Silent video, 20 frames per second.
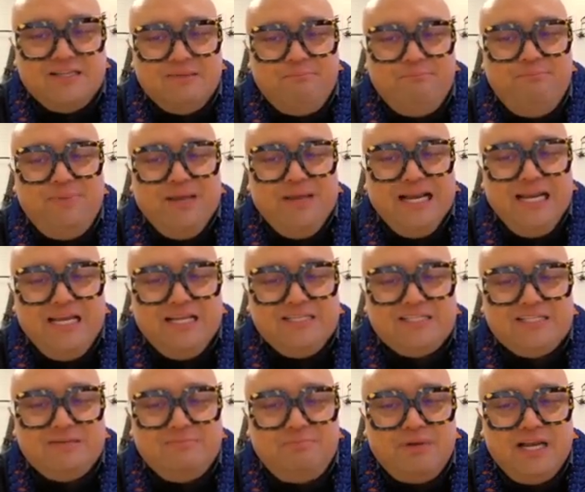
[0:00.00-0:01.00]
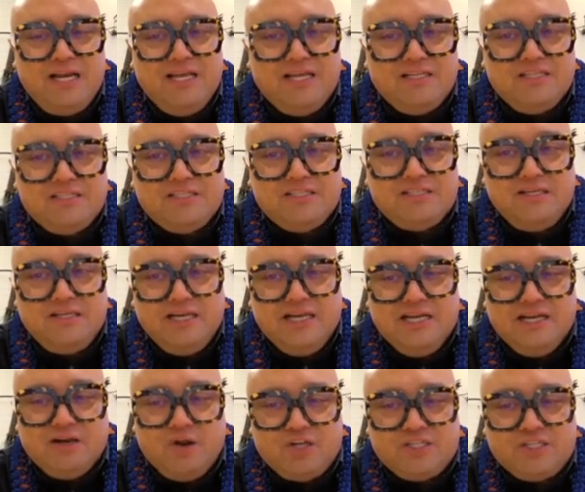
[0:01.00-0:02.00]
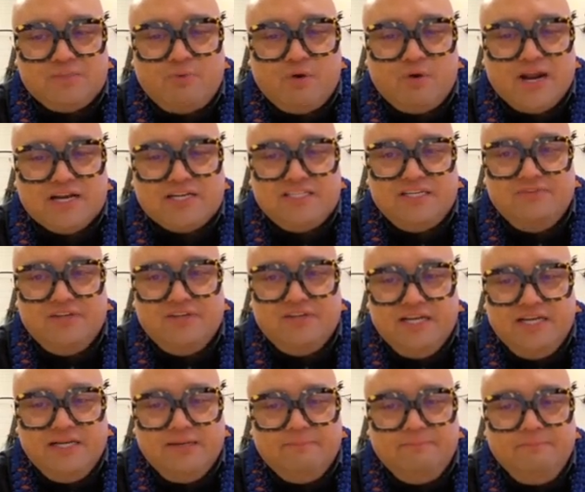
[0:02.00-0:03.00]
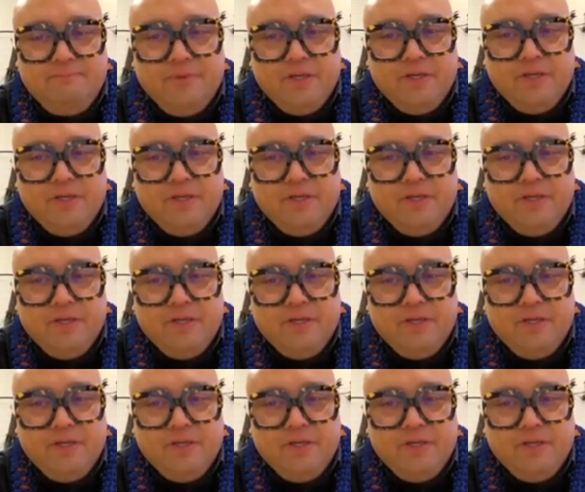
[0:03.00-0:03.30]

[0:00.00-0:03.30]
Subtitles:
the billions and billions in lost productivity.